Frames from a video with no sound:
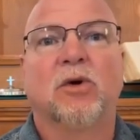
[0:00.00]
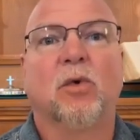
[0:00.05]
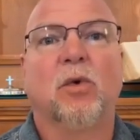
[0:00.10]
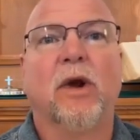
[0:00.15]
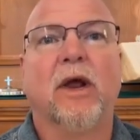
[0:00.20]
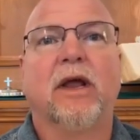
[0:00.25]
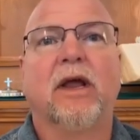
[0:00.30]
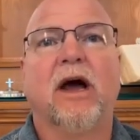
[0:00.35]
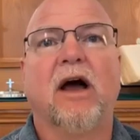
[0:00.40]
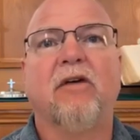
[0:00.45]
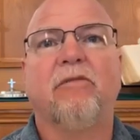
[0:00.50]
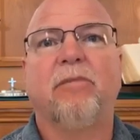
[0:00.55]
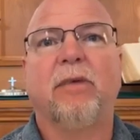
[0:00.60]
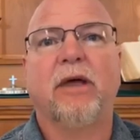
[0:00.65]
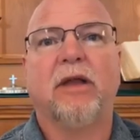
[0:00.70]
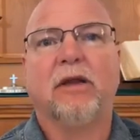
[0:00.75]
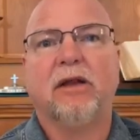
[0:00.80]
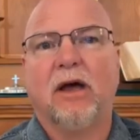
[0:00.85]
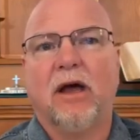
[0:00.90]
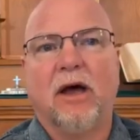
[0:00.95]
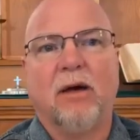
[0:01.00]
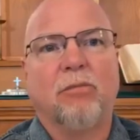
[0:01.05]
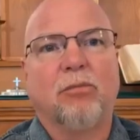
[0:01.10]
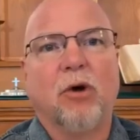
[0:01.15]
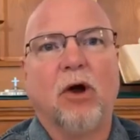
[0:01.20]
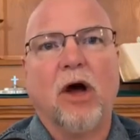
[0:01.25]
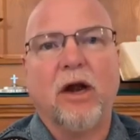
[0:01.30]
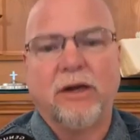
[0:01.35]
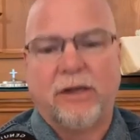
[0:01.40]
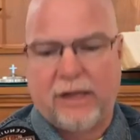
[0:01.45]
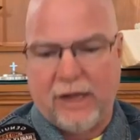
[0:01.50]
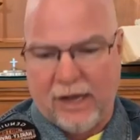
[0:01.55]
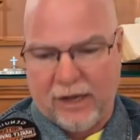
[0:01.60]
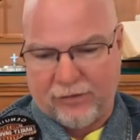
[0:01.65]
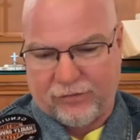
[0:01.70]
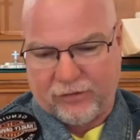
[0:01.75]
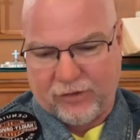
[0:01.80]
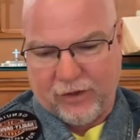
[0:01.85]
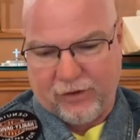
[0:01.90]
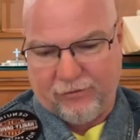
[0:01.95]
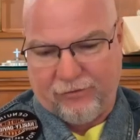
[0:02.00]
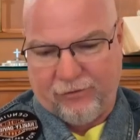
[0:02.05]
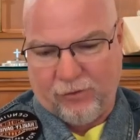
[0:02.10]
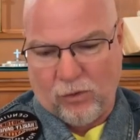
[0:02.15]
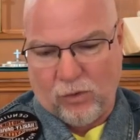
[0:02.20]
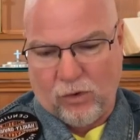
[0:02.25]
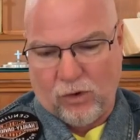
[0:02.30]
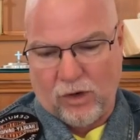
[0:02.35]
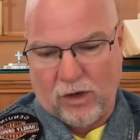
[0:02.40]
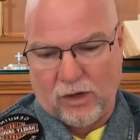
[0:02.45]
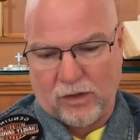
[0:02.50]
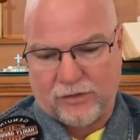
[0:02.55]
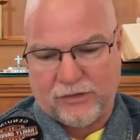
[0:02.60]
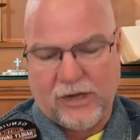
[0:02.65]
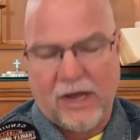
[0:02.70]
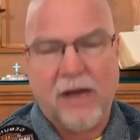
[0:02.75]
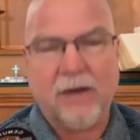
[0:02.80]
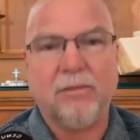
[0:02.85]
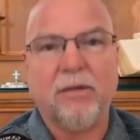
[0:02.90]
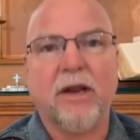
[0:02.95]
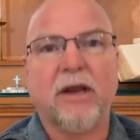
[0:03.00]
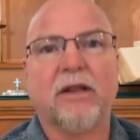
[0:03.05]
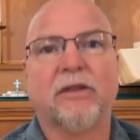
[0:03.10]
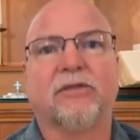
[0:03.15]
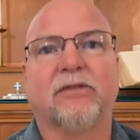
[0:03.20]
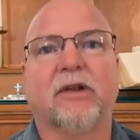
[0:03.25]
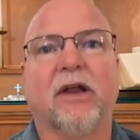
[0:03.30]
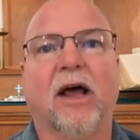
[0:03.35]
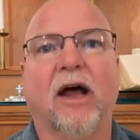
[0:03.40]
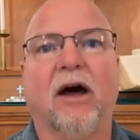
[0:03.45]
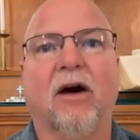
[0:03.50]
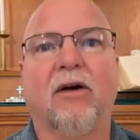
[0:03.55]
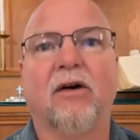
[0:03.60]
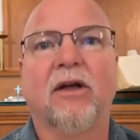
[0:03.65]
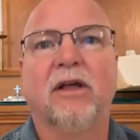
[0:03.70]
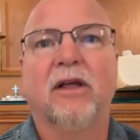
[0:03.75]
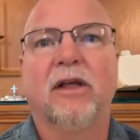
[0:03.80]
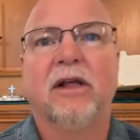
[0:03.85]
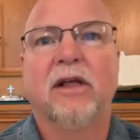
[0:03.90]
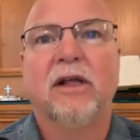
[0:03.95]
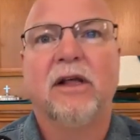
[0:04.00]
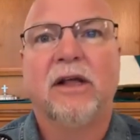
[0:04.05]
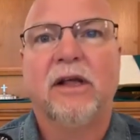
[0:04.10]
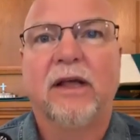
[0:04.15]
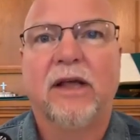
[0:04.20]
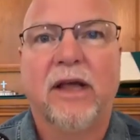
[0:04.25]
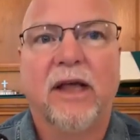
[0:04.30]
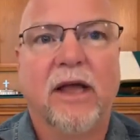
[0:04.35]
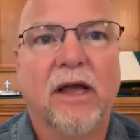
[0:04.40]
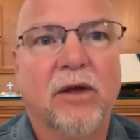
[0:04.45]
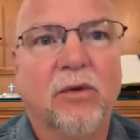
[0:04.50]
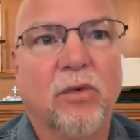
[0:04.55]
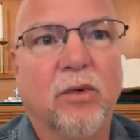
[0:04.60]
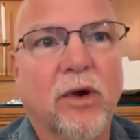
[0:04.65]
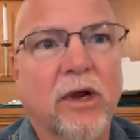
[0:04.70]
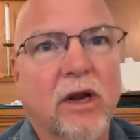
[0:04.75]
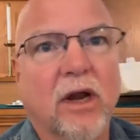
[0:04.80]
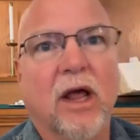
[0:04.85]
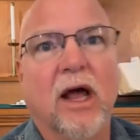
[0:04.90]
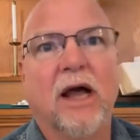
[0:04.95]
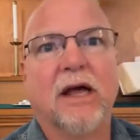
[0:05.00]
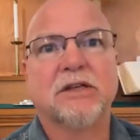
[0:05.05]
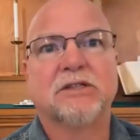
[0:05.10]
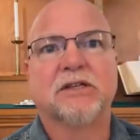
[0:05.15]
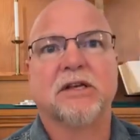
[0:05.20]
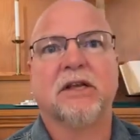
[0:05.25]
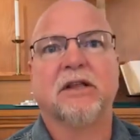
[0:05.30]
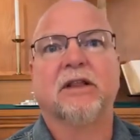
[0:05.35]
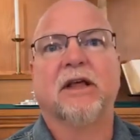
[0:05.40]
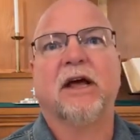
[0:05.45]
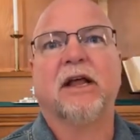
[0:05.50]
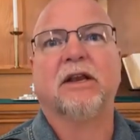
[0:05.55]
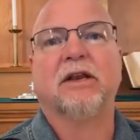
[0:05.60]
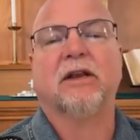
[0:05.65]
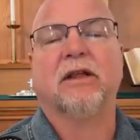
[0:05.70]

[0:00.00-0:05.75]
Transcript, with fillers: So, Rick, I've been uh, broadcasting for 10 minutes now and realizing